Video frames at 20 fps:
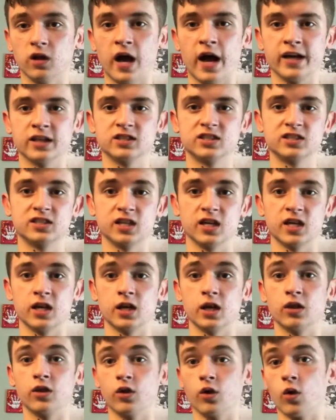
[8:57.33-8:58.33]
I
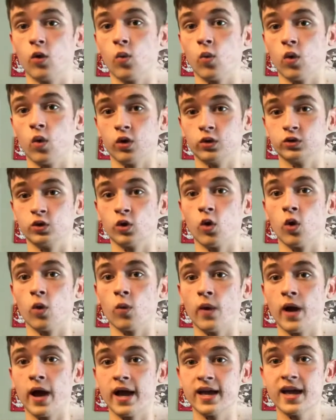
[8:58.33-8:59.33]
see the world your
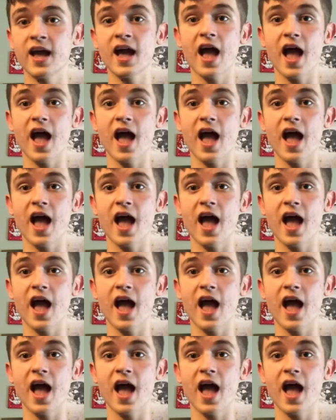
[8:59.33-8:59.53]
way,